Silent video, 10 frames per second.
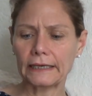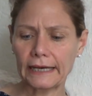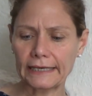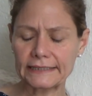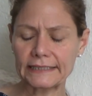
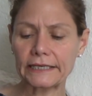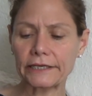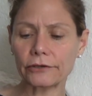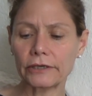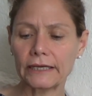I see it
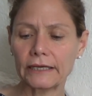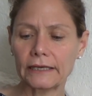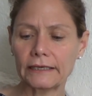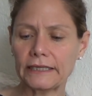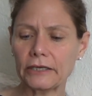here.
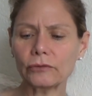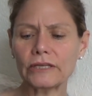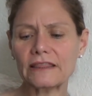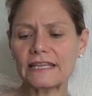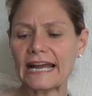The
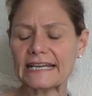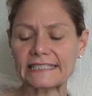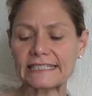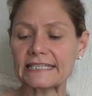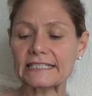only thing I
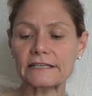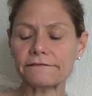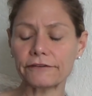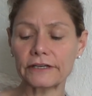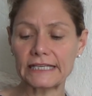see
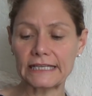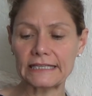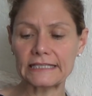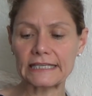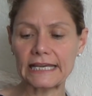different in
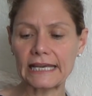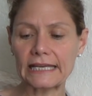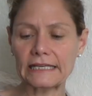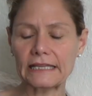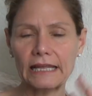this
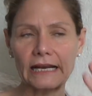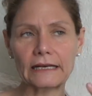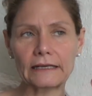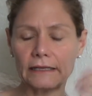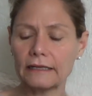candy
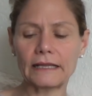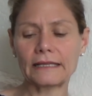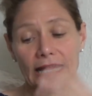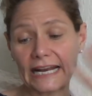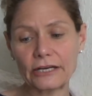that
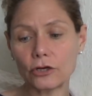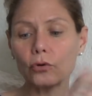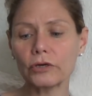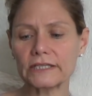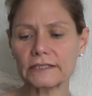that I
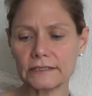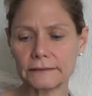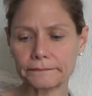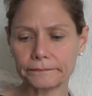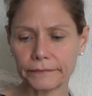
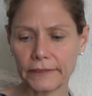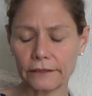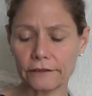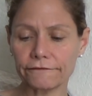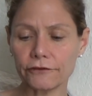notice,
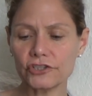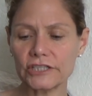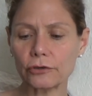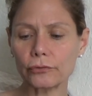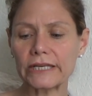the first
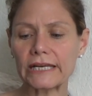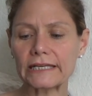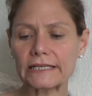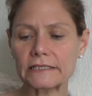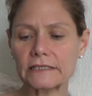
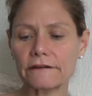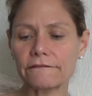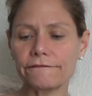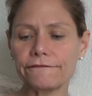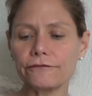ingredient is
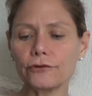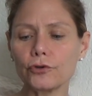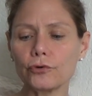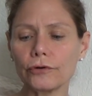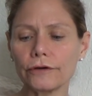
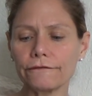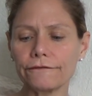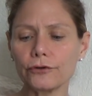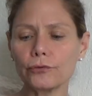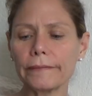fu
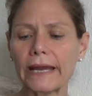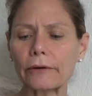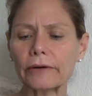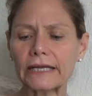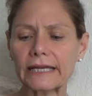
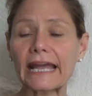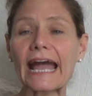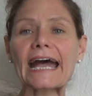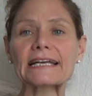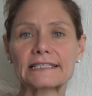fumaric
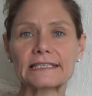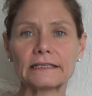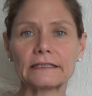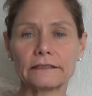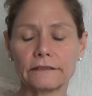
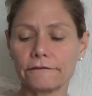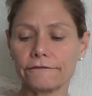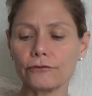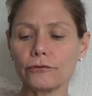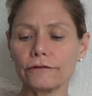acid,
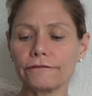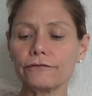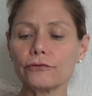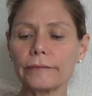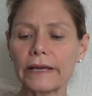fu
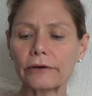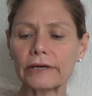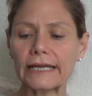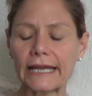fumaric